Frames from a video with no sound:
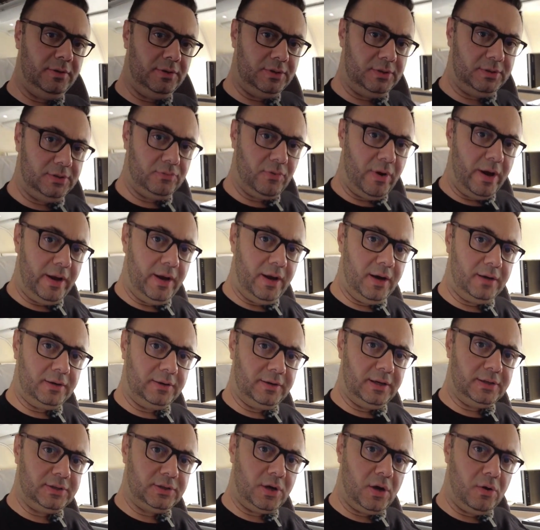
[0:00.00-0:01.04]
this right here
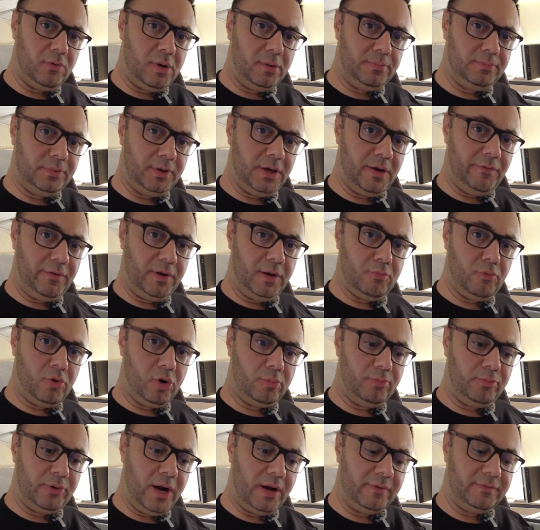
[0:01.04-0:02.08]
does go up, giving you
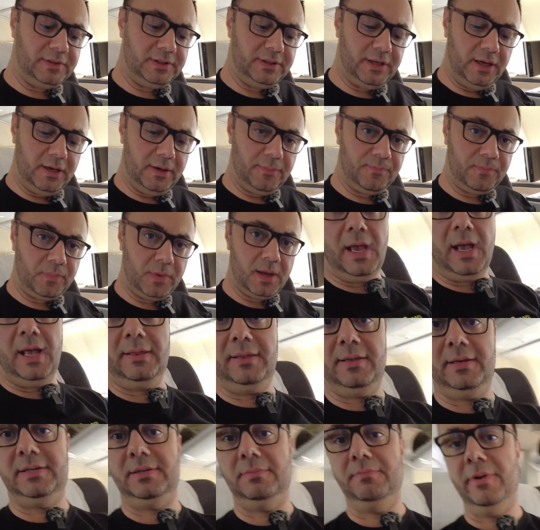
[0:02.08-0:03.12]
more privacy,
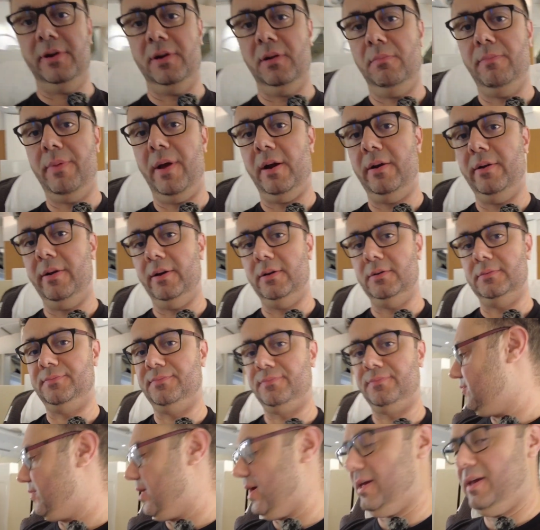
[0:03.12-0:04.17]
and this middle barrier
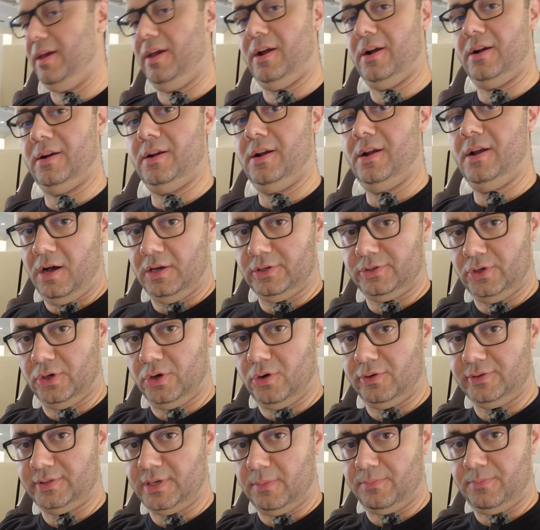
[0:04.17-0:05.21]
right here also
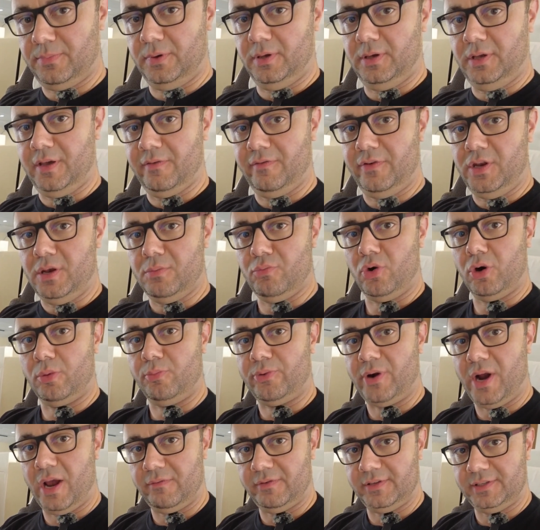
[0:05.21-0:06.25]
goes up, giving you more
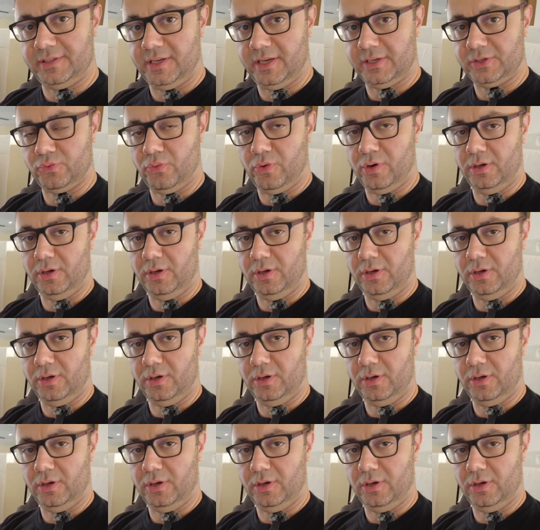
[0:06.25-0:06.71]
privacy as